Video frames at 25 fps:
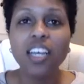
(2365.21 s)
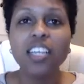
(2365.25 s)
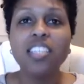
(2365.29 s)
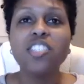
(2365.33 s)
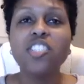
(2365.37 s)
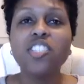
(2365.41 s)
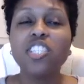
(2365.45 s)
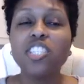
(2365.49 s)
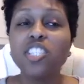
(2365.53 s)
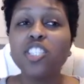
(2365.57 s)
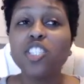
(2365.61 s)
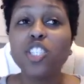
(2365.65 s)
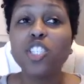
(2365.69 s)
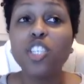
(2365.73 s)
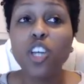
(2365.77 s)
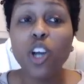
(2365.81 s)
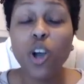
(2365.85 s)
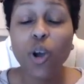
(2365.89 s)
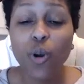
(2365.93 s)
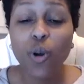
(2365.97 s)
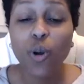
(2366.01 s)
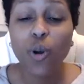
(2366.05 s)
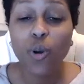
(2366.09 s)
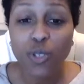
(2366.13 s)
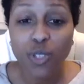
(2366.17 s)
just
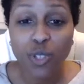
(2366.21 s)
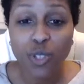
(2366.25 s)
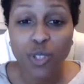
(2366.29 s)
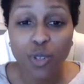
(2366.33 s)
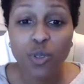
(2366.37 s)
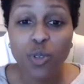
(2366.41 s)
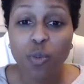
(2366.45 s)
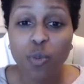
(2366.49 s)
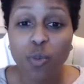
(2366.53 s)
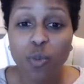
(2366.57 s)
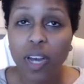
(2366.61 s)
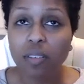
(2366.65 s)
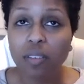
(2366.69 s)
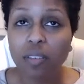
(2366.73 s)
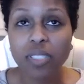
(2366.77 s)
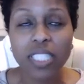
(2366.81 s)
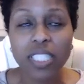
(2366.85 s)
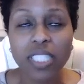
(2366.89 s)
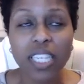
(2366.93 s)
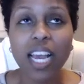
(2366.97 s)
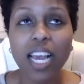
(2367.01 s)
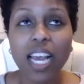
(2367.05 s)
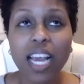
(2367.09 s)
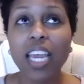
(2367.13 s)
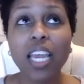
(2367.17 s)
go to the
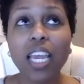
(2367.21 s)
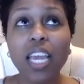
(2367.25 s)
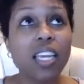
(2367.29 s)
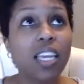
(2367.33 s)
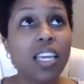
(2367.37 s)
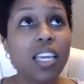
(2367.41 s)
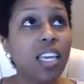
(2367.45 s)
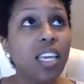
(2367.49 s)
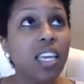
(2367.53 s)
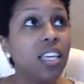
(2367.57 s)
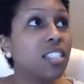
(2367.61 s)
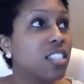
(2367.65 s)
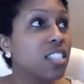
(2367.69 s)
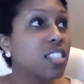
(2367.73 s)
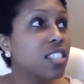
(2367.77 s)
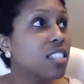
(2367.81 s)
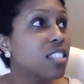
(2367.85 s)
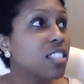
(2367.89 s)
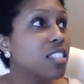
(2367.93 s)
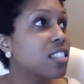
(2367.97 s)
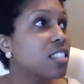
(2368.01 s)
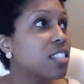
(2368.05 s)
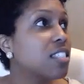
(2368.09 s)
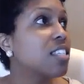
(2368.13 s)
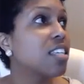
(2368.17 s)
website and get
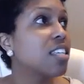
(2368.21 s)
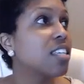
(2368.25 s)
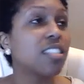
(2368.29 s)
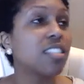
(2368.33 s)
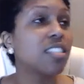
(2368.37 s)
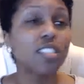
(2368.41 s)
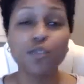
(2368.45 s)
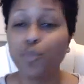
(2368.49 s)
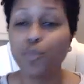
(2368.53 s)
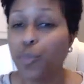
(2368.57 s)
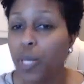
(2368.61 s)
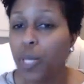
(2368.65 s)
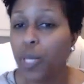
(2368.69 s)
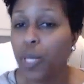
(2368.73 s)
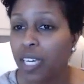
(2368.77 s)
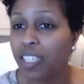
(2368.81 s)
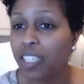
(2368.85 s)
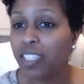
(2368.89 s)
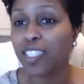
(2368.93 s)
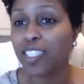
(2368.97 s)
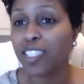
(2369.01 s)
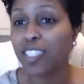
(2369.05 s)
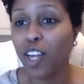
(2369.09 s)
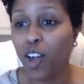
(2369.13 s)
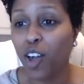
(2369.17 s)
just a sense of
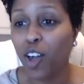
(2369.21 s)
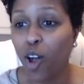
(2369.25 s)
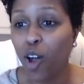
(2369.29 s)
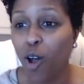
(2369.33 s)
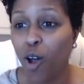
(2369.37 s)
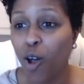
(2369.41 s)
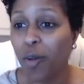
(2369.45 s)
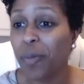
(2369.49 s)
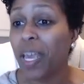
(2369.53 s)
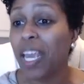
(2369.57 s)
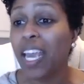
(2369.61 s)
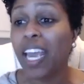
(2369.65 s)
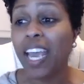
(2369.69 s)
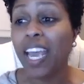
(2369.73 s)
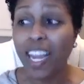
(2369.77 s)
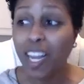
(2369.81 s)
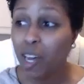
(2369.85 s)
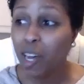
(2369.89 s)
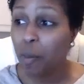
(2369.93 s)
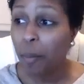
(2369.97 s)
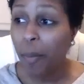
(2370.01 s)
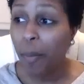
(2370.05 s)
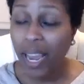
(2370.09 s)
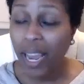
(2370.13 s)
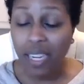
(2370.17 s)
peace and calm, and
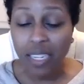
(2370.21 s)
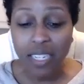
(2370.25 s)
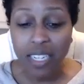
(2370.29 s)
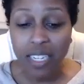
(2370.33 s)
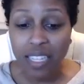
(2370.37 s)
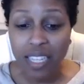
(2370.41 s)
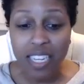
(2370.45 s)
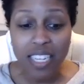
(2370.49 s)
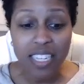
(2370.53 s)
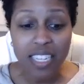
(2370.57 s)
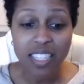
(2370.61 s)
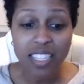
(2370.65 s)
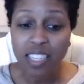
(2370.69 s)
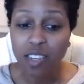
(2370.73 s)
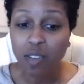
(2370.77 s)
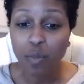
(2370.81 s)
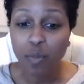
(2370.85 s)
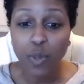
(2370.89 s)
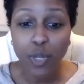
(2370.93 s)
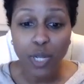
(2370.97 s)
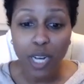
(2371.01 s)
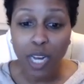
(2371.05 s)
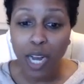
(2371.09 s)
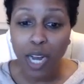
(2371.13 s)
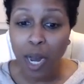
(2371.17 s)
come back to this and
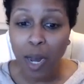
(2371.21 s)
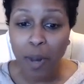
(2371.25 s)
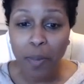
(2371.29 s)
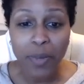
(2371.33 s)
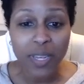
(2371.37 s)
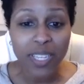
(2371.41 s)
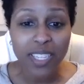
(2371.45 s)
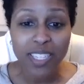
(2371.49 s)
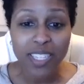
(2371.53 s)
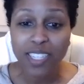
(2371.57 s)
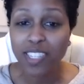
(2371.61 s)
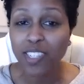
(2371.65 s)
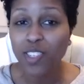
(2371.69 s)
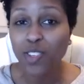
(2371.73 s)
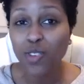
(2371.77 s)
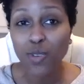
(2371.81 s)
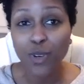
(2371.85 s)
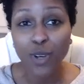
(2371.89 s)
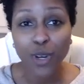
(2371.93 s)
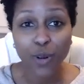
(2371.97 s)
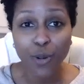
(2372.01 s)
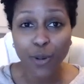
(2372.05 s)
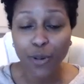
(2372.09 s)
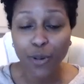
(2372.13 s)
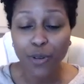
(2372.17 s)
put comments. Do you
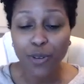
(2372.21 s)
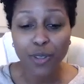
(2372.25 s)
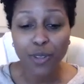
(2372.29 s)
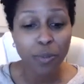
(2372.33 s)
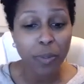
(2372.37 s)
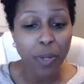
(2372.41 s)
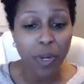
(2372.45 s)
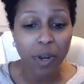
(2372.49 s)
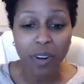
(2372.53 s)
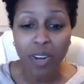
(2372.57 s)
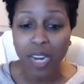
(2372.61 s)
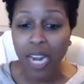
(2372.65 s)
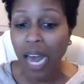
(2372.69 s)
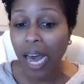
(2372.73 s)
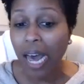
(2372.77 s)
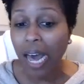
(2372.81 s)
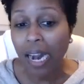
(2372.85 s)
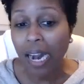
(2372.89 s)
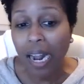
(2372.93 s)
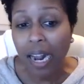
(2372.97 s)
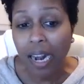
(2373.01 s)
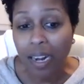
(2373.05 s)
agree with me or not?